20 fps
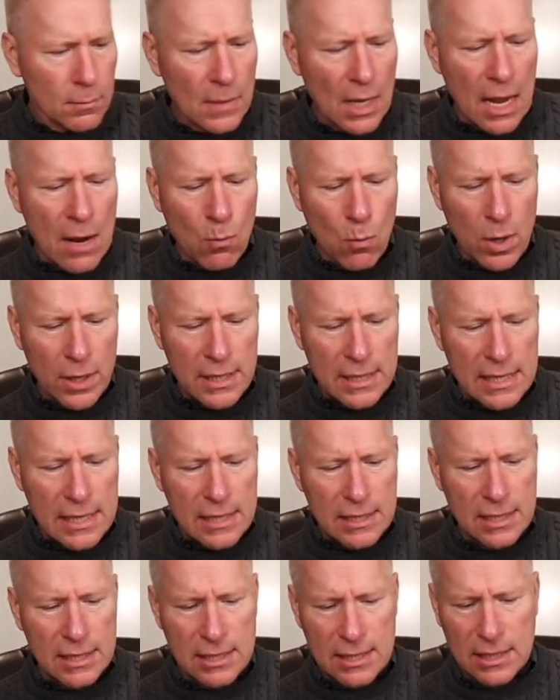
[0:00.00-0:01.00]
And what it
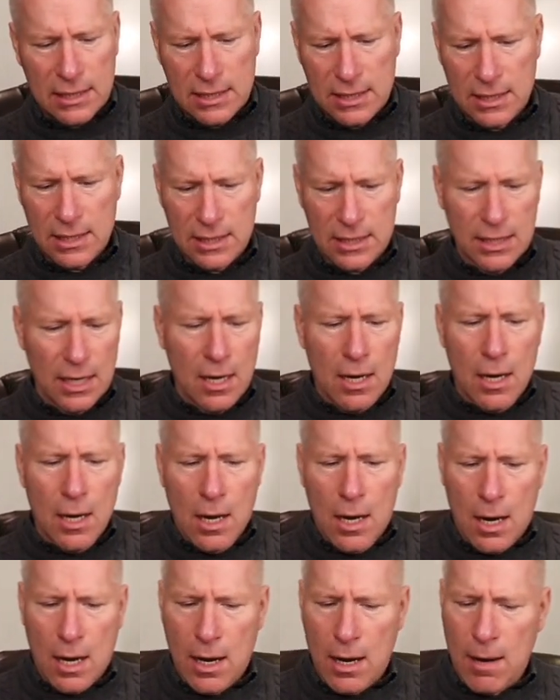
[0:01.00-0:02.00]
is it's this
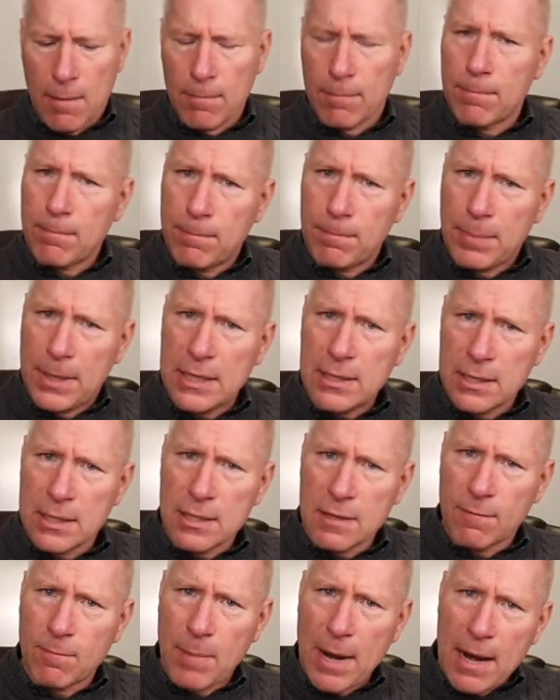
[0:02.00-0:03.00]
pieces
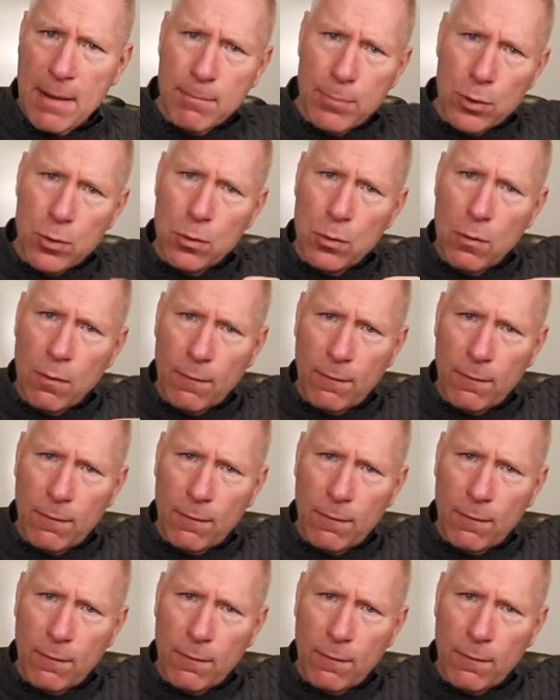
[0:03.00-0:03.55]
of bamboo